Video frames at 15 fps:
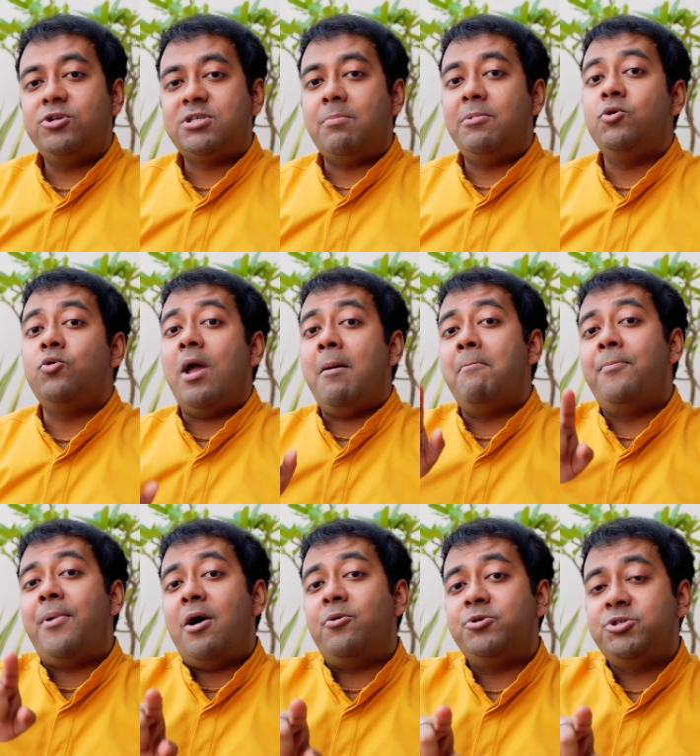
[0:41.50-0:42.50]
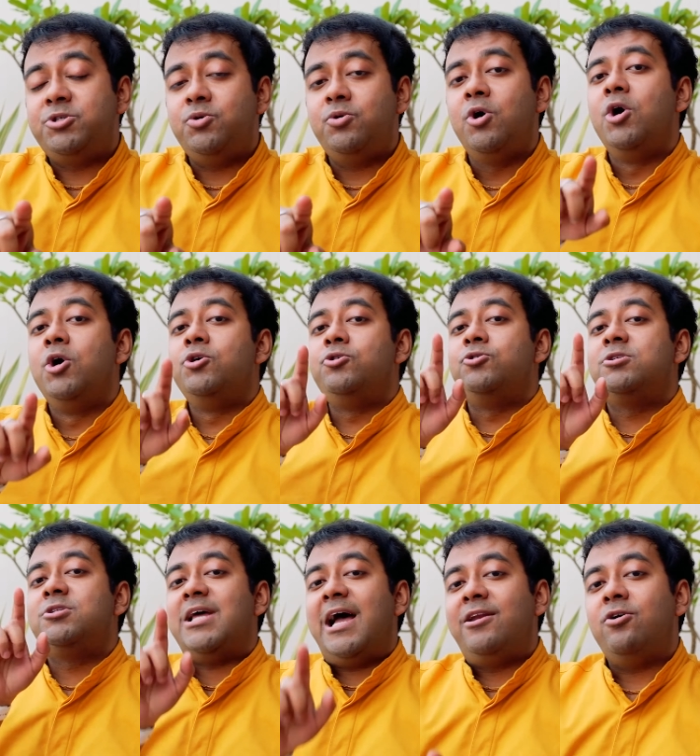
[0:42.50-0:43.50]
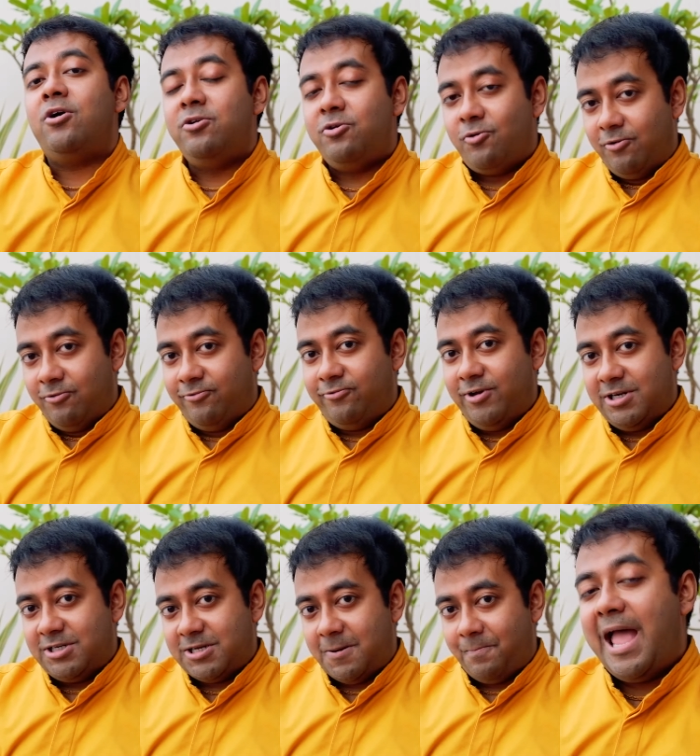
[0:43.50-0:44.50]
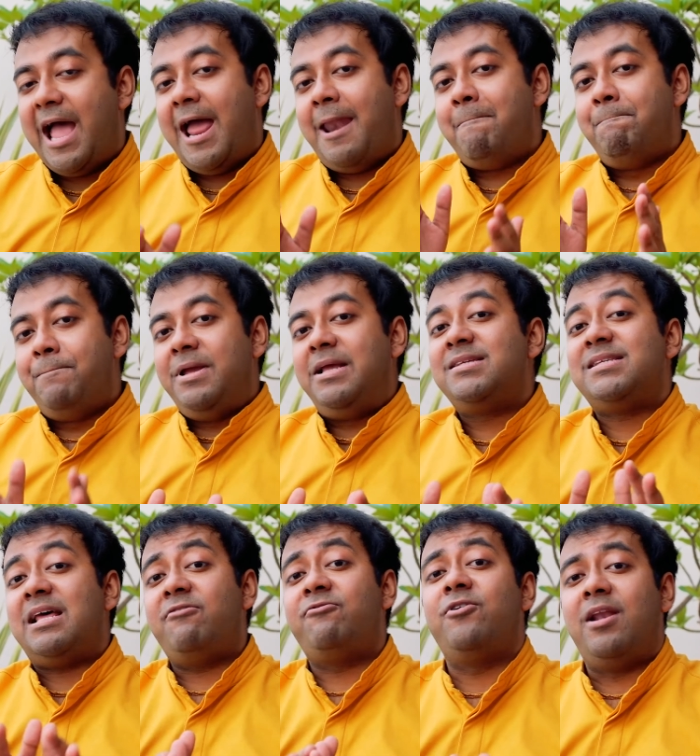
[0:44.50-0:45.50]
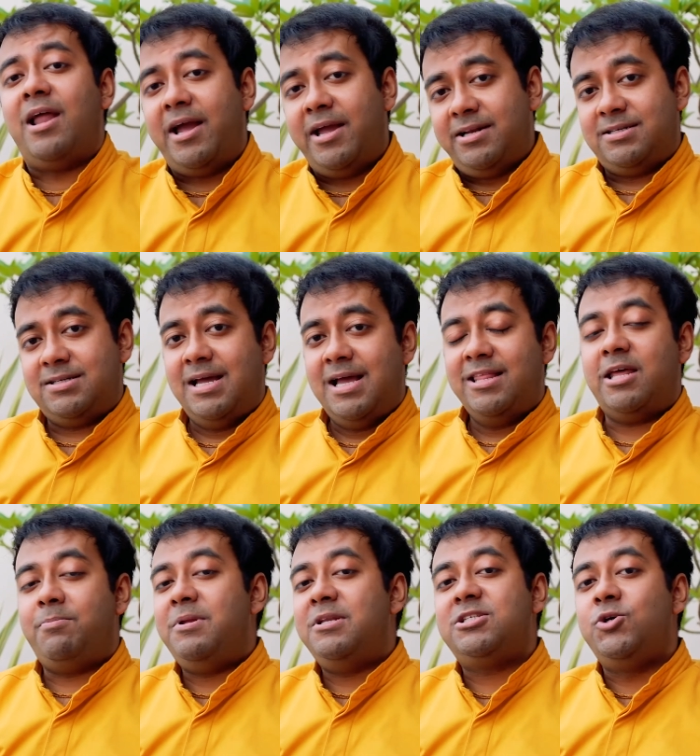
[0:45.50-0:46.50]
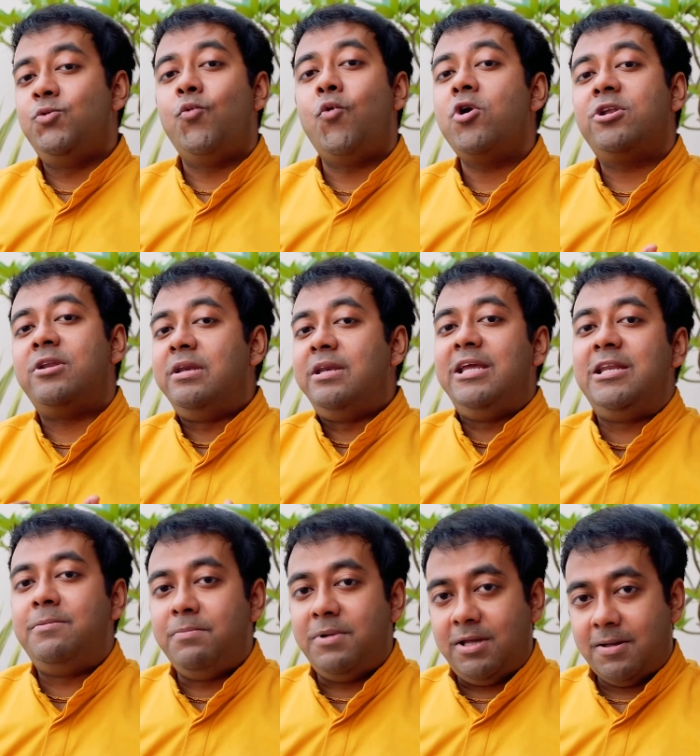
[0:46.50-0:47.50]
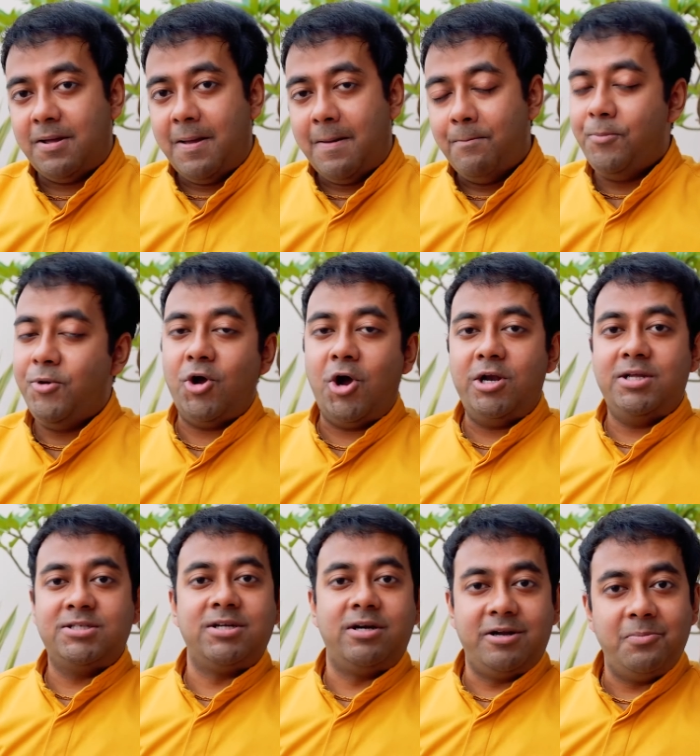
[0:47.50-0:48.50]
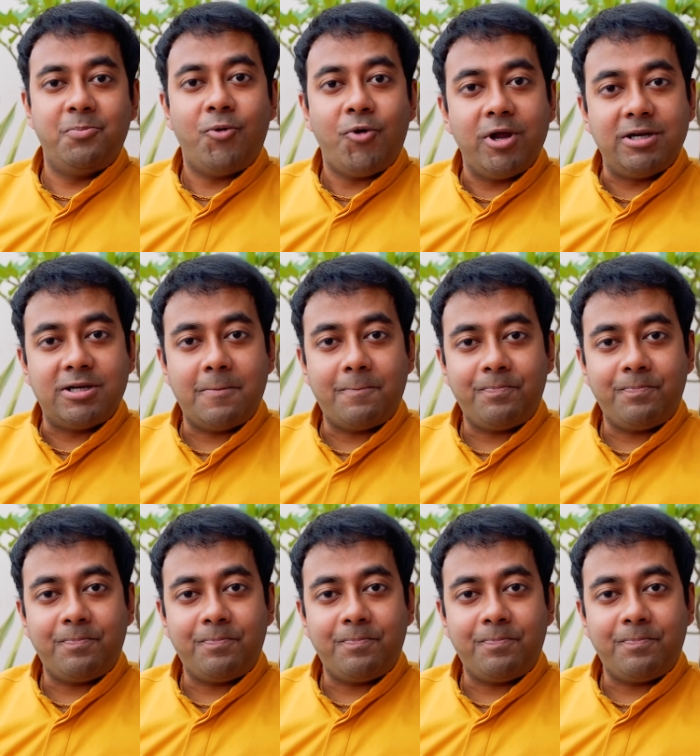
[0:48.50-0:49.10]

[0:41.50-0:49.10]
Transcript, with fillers: is somebody who empowers you to stand on your own feet and be self reliant. That means you won't need me beyond a certain point.